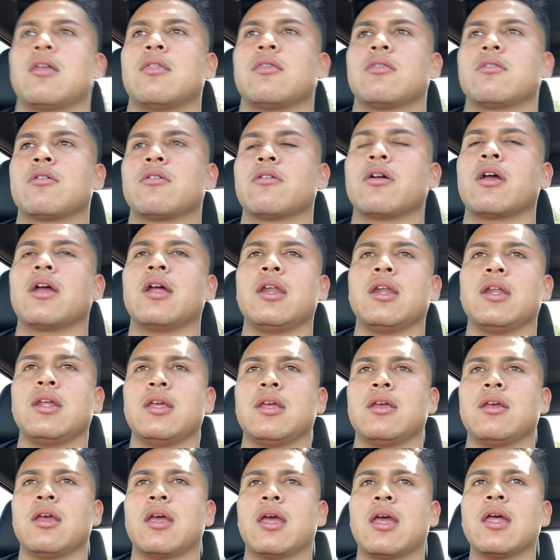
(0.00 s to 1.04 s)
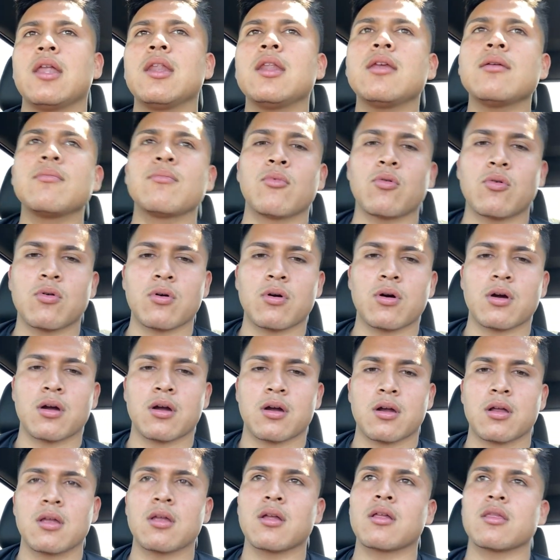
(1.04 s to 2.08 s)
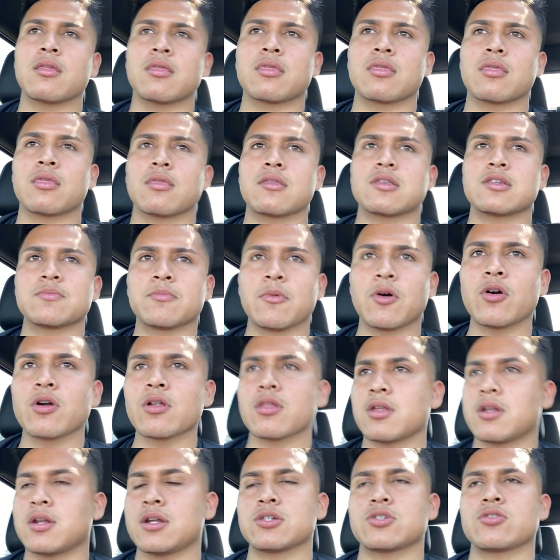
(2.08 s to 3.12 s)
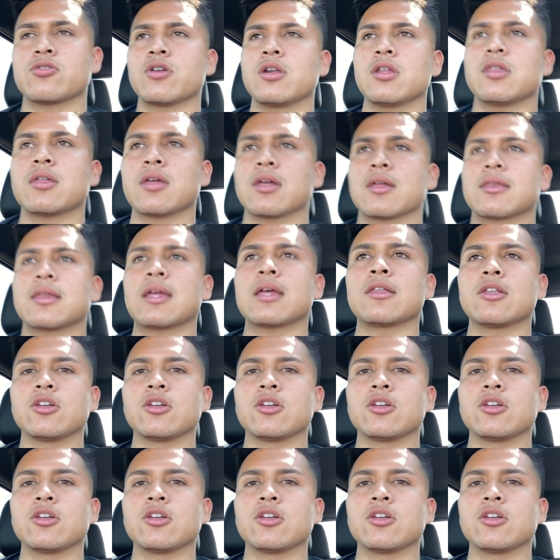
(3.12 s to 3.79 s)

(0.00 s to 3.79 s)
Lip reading: they're any more smarter than us or anything like that.